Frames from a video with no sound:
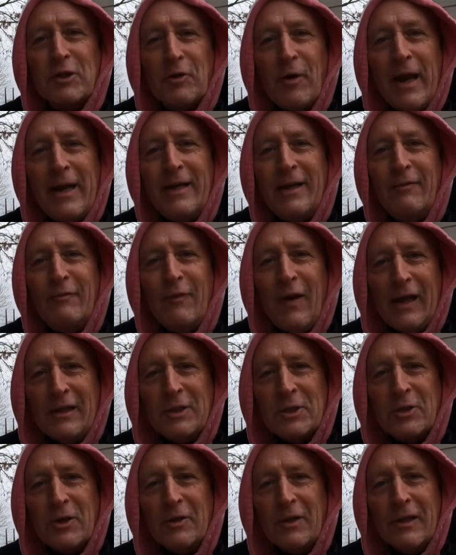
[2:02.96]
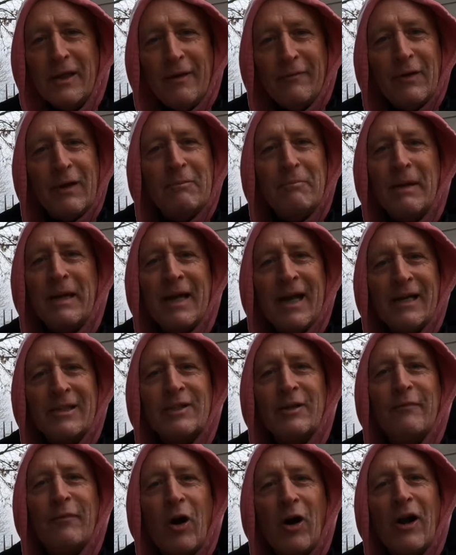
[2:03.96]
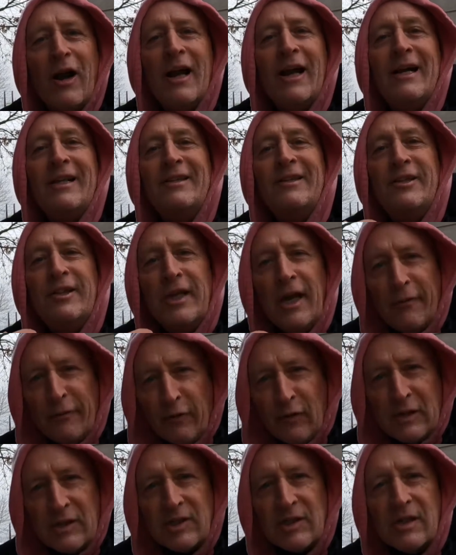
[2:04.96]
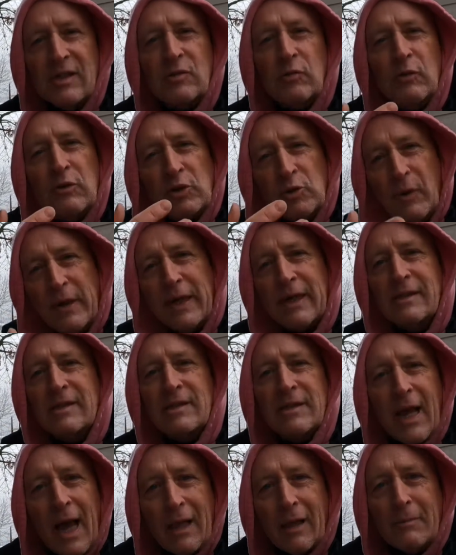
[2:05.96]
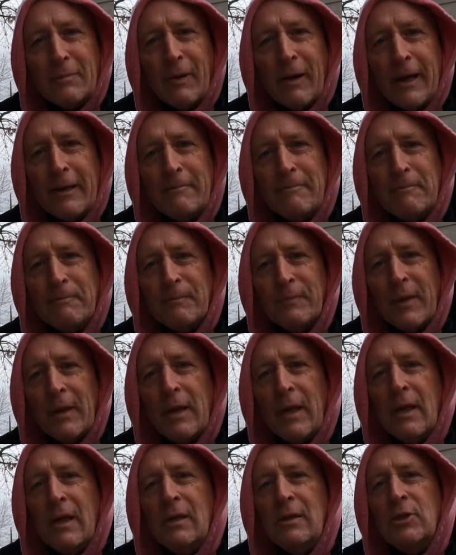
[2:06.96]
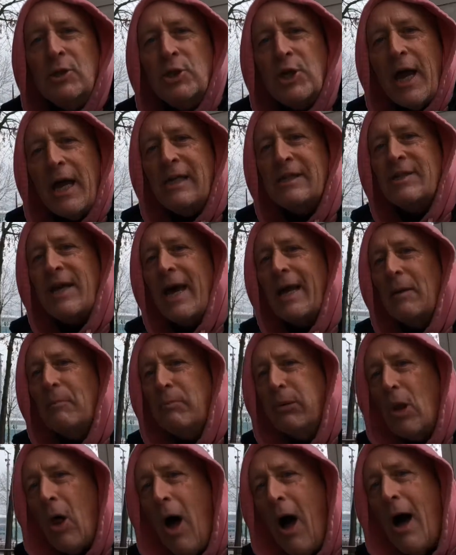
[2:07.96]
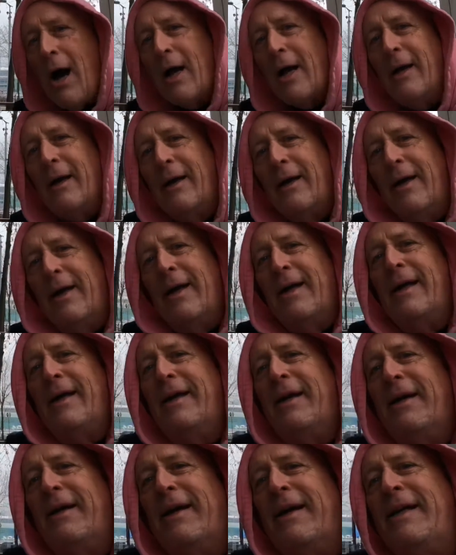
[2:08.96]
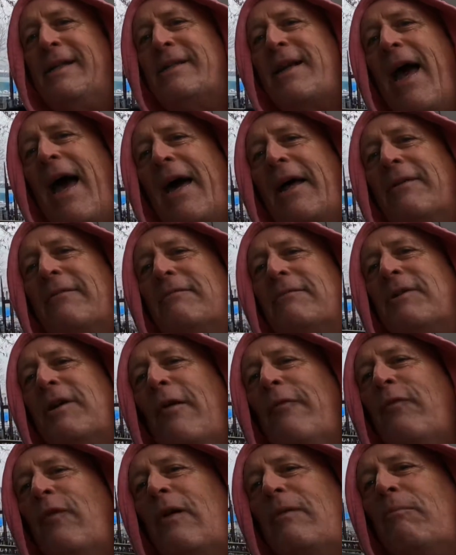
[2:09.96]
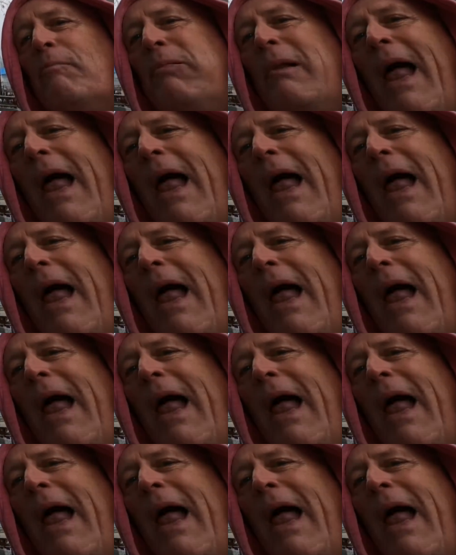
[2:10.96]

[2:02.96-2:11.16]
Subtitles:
great adventure living because of our differences, which we can celebrate? Jay's had a blog. He's had different